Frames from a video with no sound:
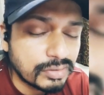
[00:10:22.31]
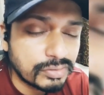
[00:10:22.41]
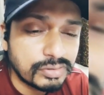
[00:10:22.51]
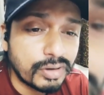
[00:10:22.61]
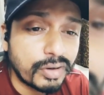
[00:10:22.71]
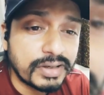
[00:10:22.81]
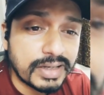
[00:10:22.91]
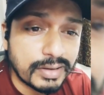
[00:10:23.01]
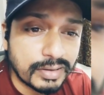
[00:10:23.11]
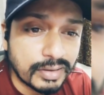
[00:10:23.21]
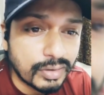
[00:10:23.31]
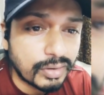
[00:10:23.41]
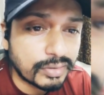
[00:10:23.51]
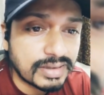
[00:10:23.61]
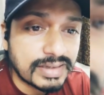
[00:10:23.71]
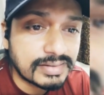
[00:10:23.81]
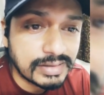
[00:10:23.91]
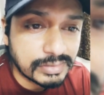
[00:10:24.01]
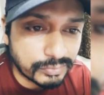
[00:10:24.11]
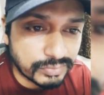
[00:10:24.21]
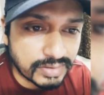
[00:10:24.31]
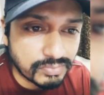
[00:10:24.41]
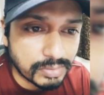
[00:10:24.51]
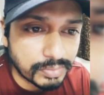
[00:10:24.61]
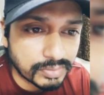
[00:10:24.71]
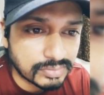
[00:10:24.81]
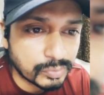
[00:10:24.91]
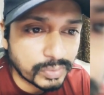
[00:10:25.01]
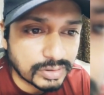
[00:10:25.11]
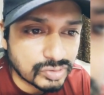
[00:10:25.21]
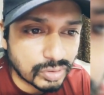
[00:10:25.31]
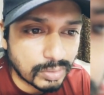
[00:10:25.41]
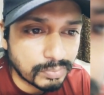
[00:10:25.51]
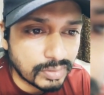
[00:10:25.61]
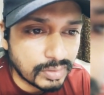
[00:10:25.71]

seniority or the skills of the developers doing the job.